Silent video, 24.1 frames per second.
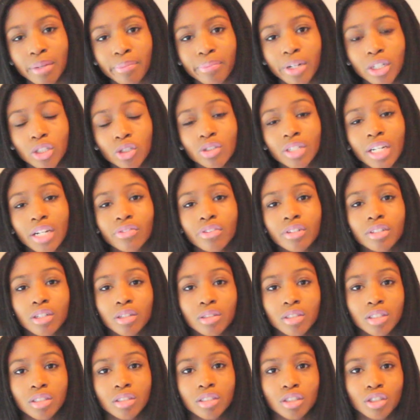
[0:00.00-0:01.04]
but you never know
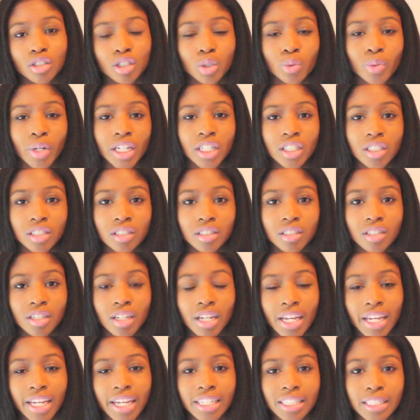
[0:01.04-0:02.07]
the situation,
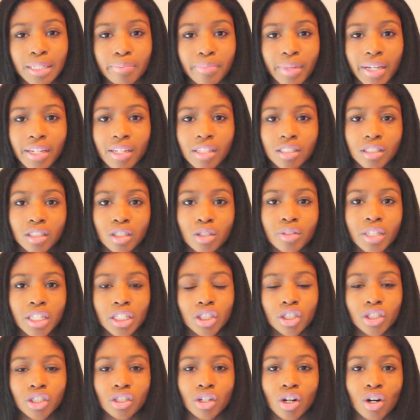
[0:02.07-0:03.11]
and to make it so
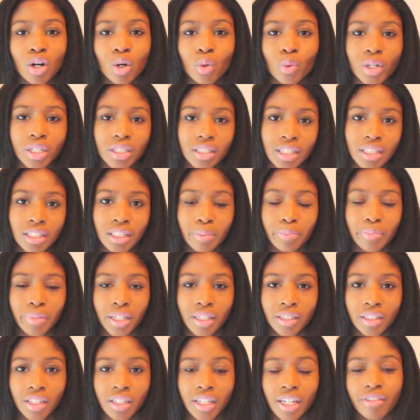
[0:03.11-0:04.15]
that you're always
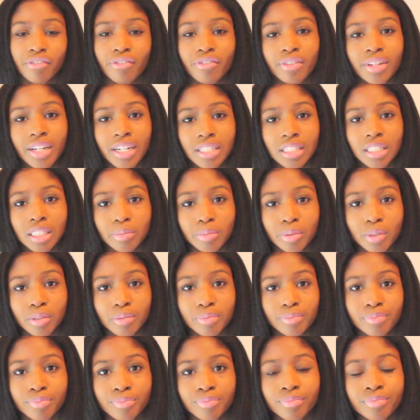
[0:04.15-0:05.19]
independent and
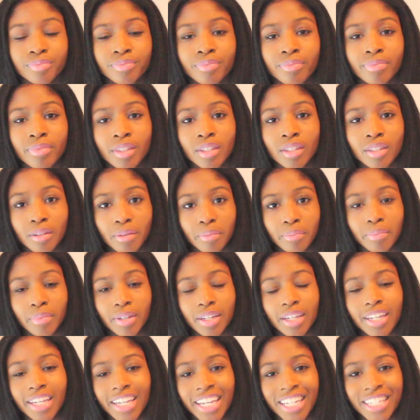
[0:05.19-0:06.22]
flexible,
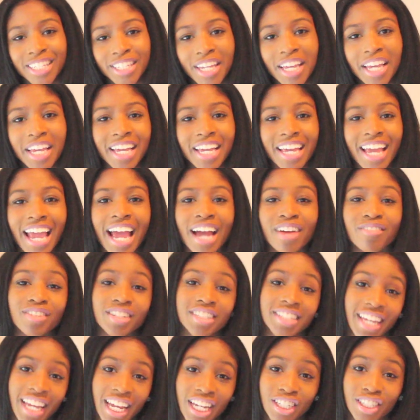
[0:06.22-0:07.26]
it's
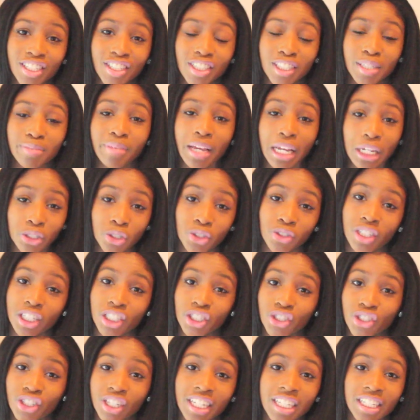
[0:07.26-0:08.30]
advantageous to make sure
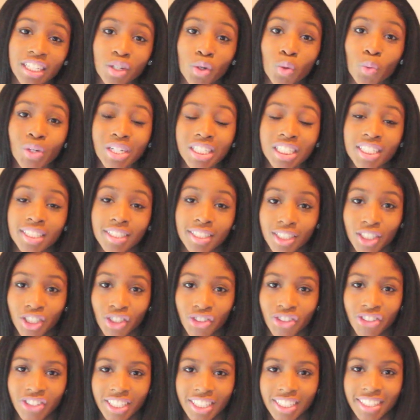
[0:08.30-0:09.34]
that your intuition is
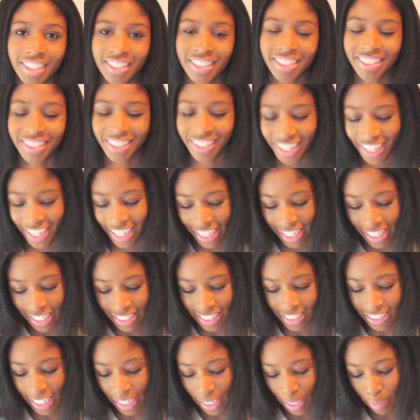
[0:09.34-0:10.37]
strengthened.
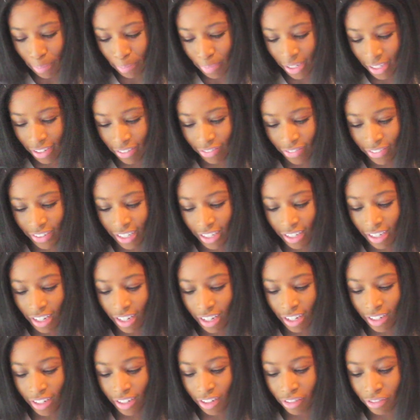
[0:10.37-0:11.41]
Second benefit
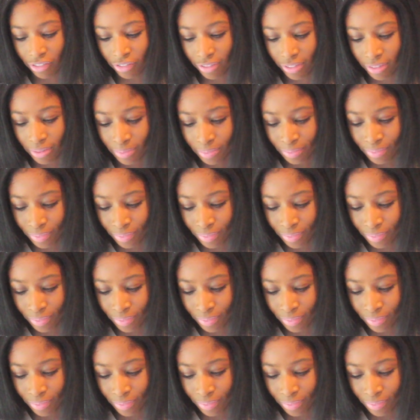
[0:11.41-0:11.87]
of